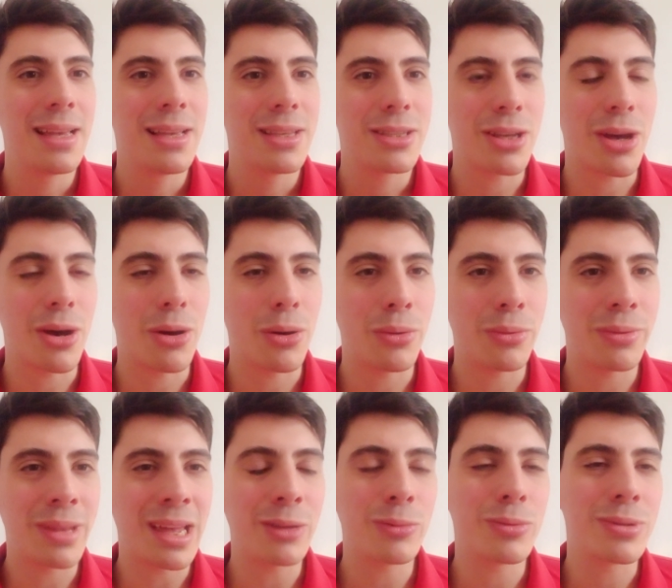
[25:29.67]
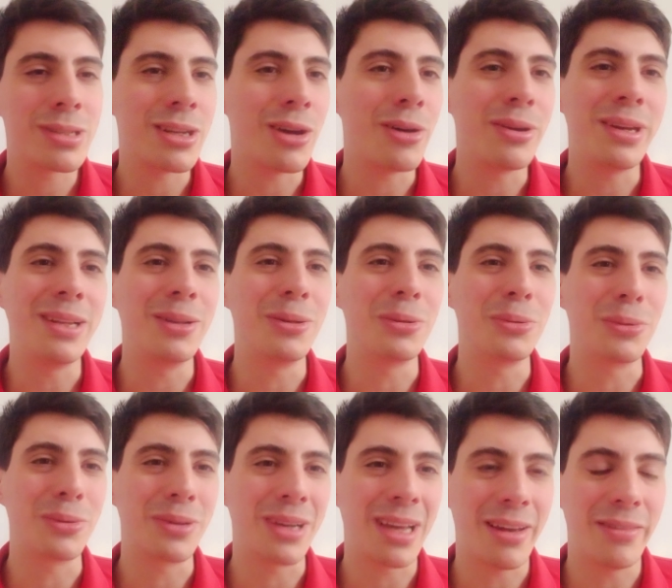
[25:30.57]
So that was the only
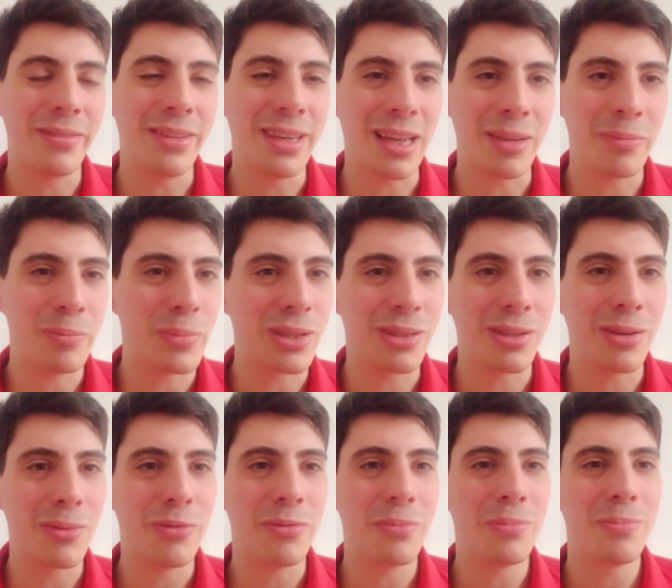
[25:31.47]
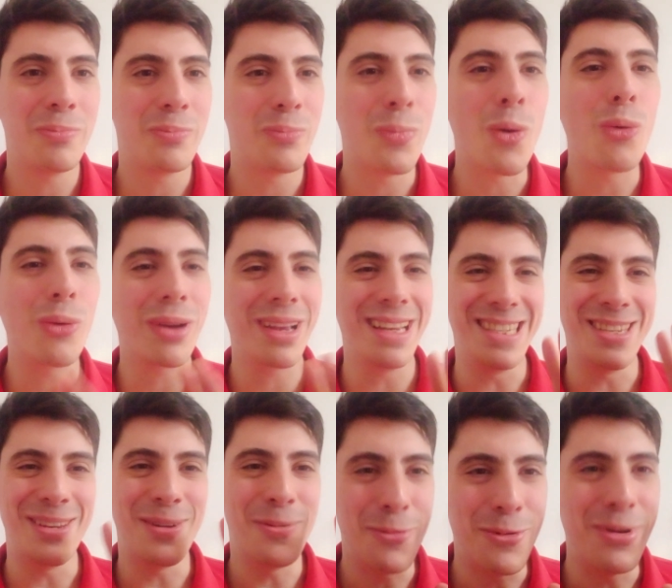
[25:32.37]
little caveat, but the book
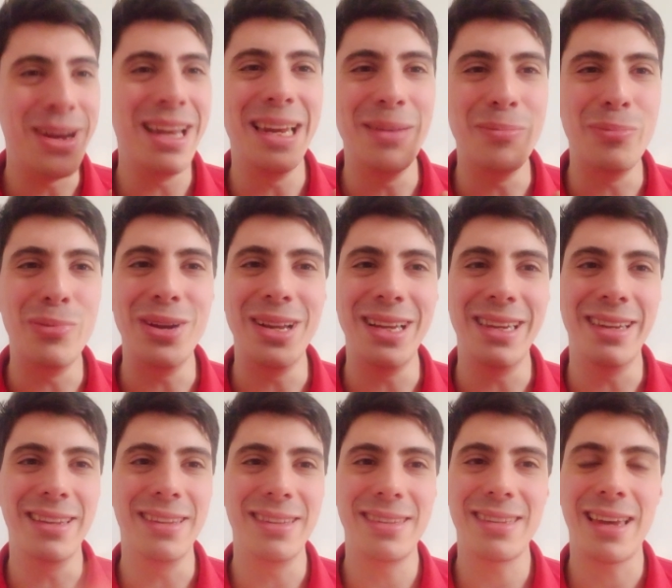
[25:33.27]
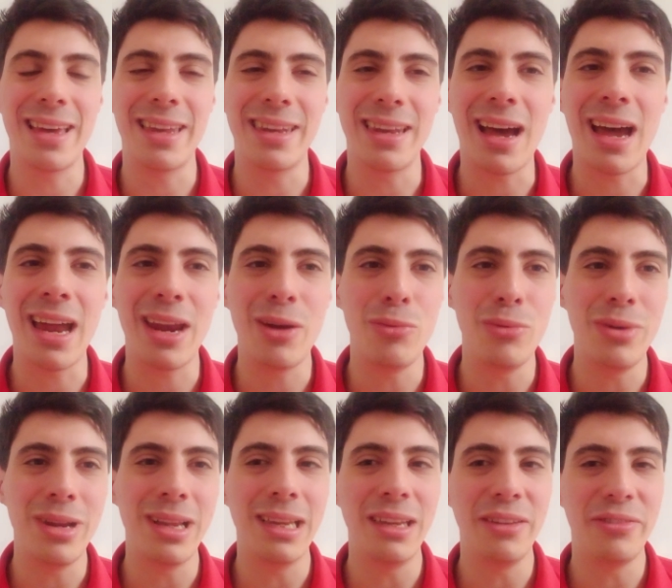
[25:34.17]
is really brilliant, and I
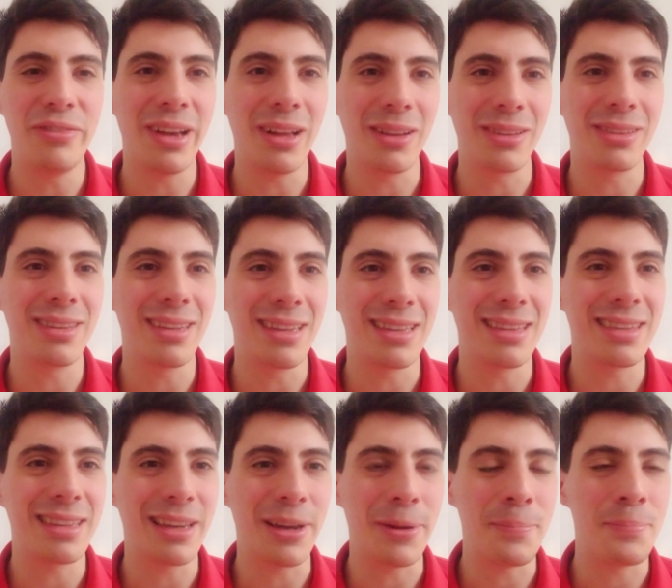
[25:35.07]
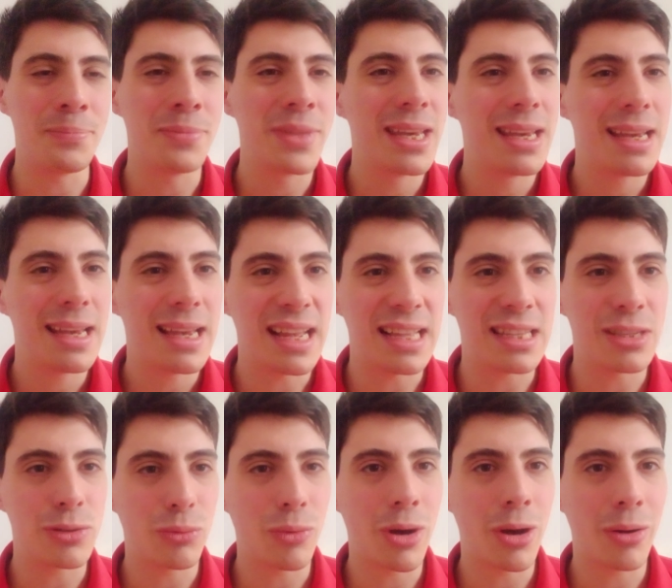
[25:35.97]
really felt that um,
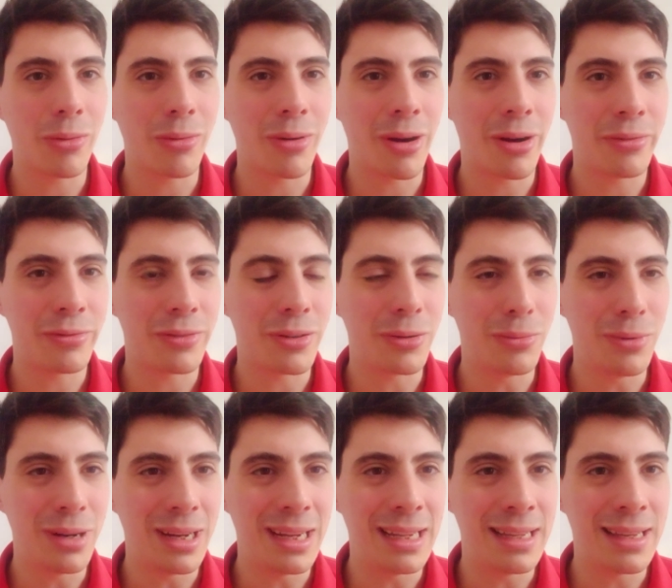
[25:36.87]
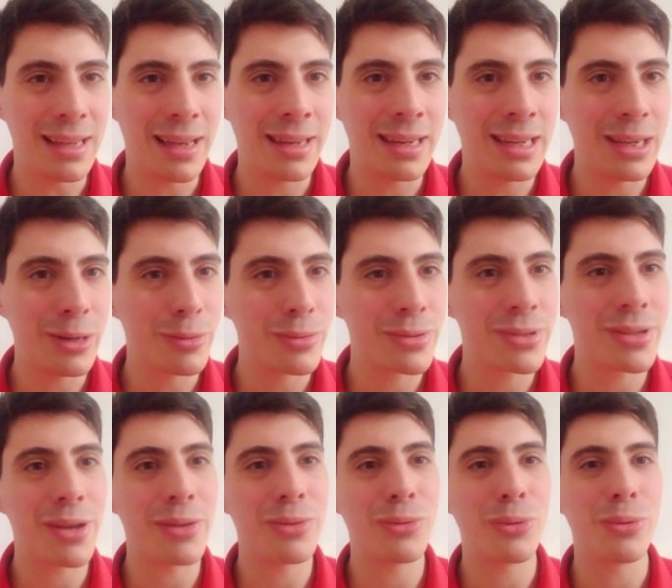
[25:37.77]
it's well worth the read. And he
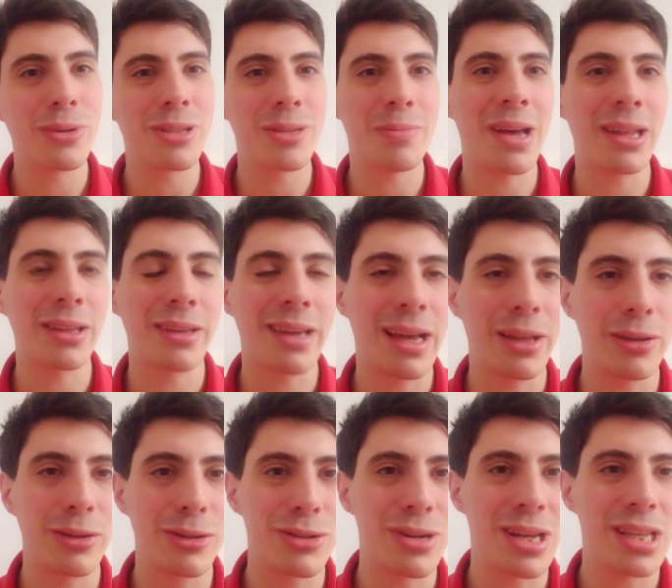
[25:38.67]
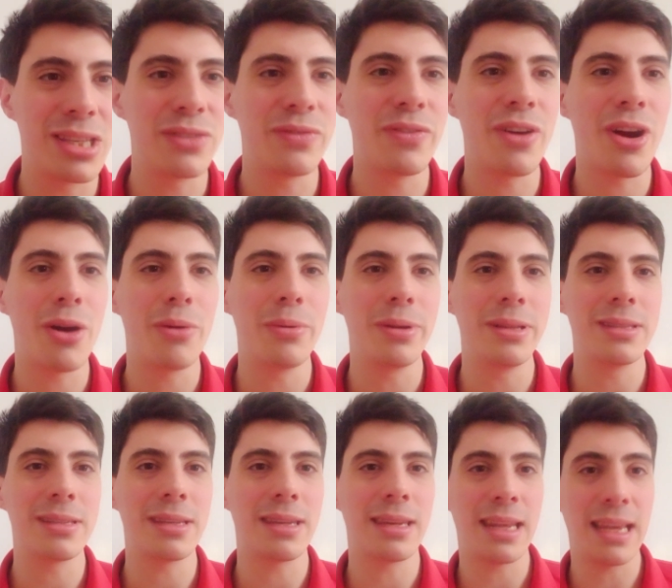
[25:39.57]
also talks about
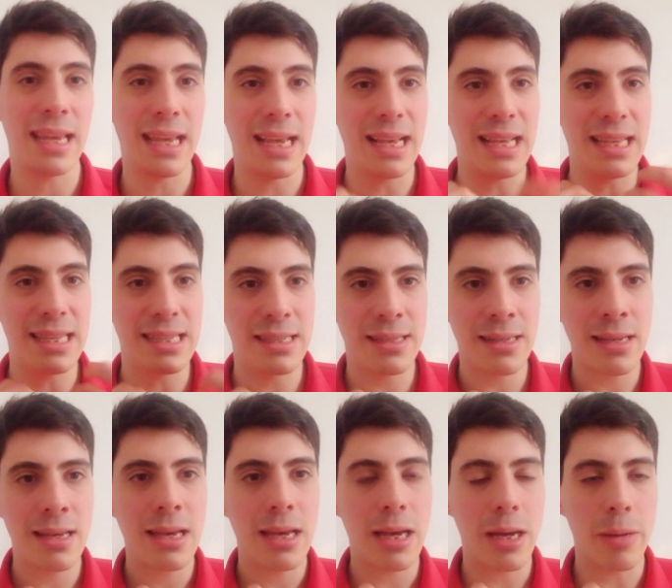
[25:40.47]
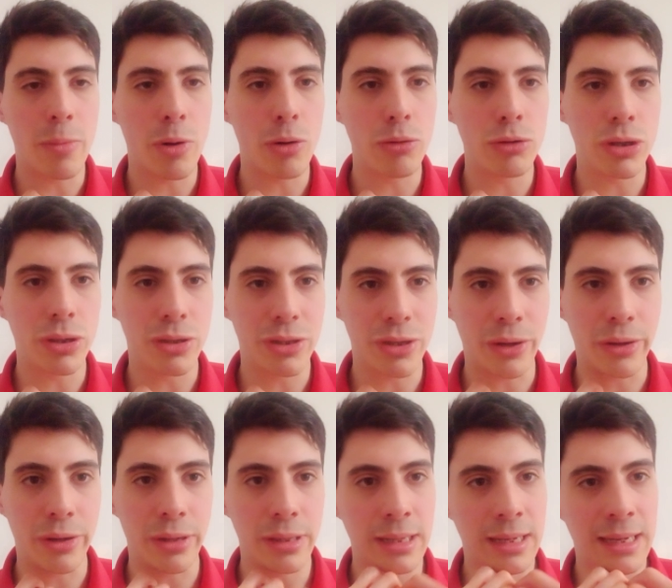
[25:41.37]
countertransference and his emotions
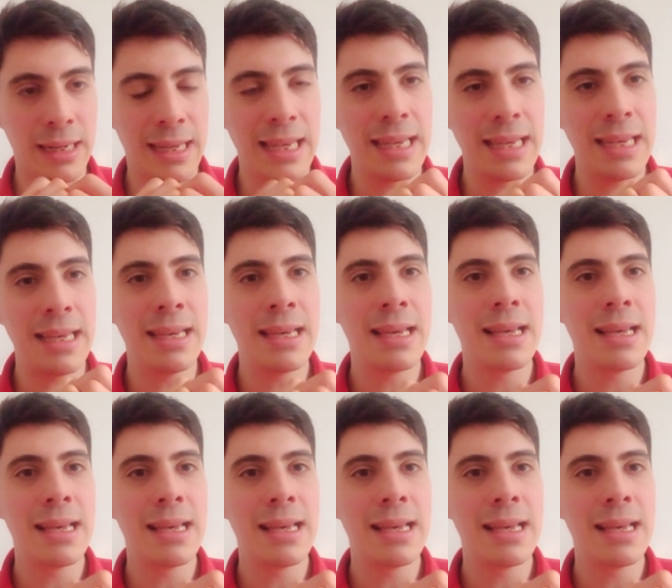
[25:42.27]
on it, and he